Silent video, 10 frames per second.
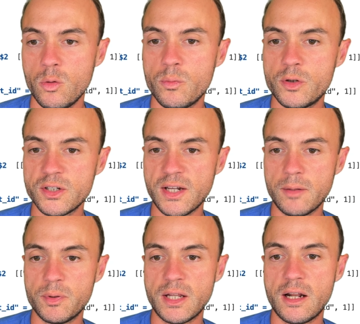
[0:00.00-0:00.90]
decided to
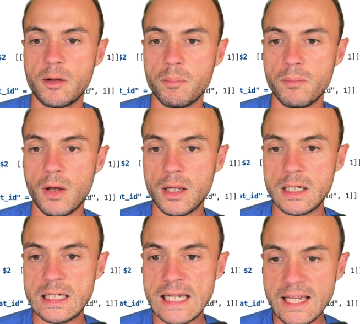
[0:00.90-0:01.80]
put that on a
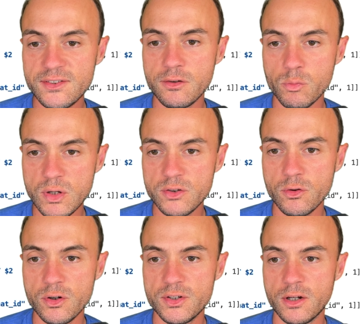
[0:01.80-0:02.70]
nested
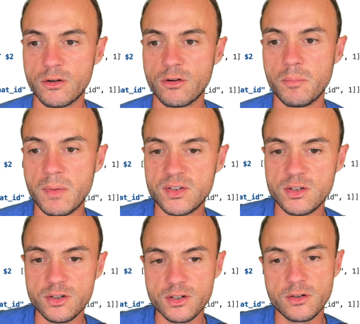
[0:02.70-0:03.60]
resource under the
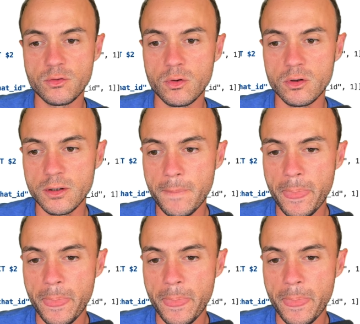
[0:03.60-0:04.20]
messages controller.